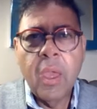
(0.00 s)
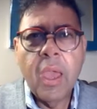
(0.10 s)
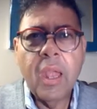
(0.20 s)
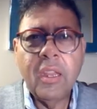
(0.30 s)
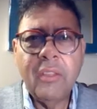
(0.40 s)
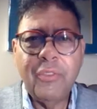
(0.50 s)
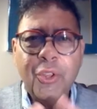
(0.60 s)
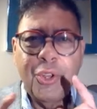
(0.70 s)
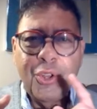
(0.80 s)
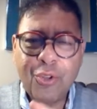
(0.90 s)
And if you
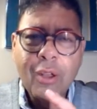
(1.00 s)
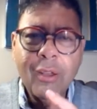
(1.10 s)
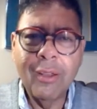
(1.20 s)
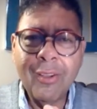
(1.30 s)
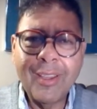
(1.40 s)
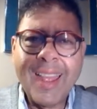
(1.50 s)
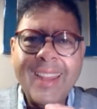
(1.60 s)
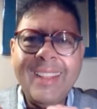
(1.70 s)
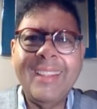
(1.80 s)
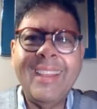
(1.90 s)
do not look
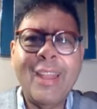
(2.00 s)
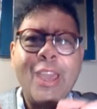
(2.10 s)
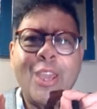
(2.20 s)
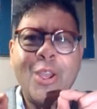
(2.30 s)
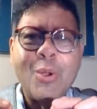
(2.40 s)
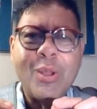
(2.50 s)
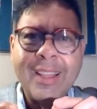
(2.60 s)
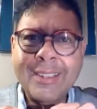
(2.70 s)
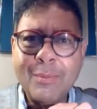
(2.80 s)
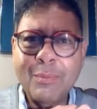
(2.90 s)
anything like your
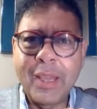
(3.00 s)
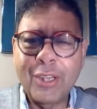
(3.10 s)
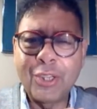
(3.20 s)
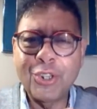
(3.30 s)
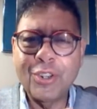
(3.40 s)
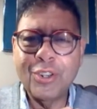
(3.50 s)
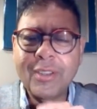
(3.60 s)
LinkedIn picture,